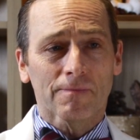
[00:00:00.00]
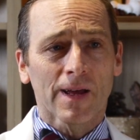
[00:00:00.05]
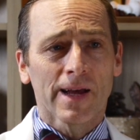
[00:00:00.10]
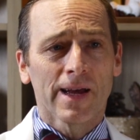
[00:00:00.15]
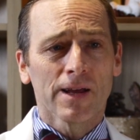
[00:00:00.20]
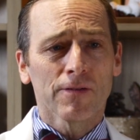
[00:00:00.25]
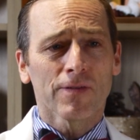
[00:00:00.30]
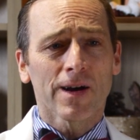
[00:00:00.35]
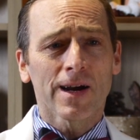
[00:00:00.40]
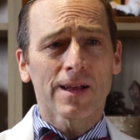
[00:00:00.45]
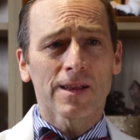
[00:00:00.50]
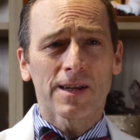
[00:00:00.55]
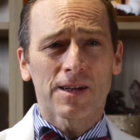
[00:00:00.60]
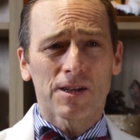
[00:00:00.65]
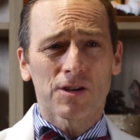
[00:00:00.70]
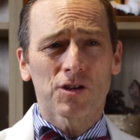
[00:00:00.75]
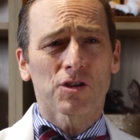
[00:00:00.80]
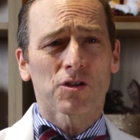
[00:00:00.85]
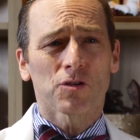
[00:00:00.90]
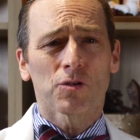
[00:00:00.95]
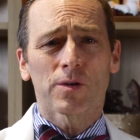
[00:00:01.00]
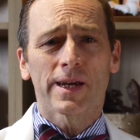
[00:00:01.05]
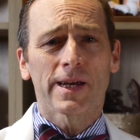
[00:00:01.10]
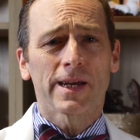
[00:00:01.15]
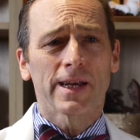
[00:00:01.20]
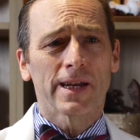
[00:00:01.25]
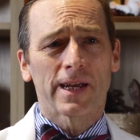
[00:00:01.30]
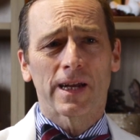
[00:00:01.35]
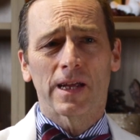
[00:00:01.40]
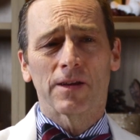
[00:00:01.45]
And finally, to
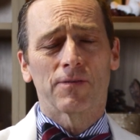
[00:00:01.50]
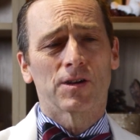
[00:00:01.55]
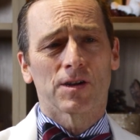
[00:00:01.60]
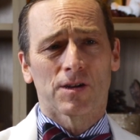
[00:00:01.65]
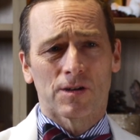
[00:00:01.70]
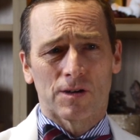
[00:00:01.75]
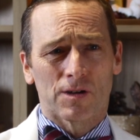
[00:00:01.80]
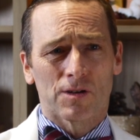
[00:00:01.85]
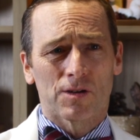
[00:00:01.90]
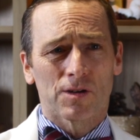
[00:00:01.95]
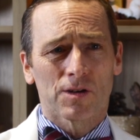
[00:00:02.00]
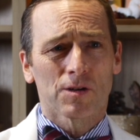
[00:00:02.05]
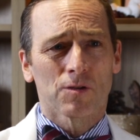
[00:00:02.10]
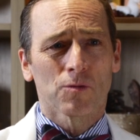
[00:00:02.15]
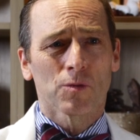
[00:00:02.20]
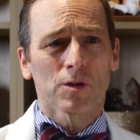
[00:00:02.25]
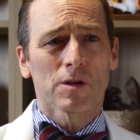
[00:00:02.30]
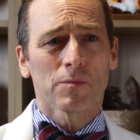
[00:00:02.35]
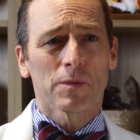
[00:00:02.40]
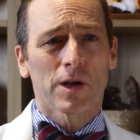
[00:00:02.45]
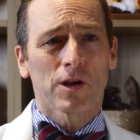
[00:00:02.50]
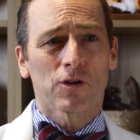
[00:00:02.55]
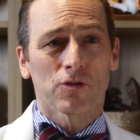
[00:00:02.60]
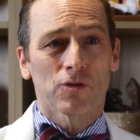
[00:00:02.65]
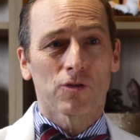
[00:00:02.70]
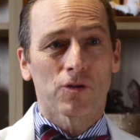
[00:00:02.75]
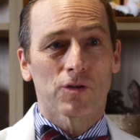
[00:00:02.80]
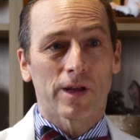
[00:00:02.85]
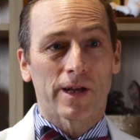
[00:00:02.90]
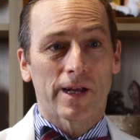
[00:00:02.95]
screen any visitors, to really make
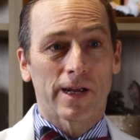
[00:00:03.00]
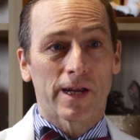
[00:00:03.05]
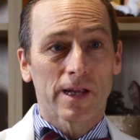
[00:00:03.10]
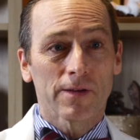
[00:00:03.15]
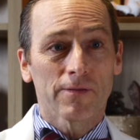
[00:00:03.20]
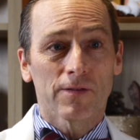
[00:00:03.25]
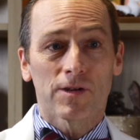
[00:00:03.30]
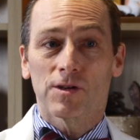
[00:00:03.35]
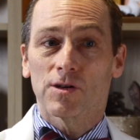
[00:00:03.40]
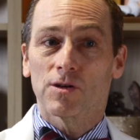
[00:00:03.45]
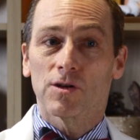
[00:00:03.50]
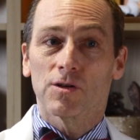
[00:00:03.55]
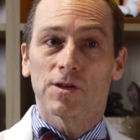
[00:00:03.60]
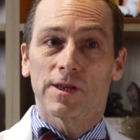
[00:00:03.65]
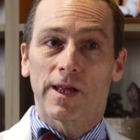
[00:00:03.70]
sure that any visitors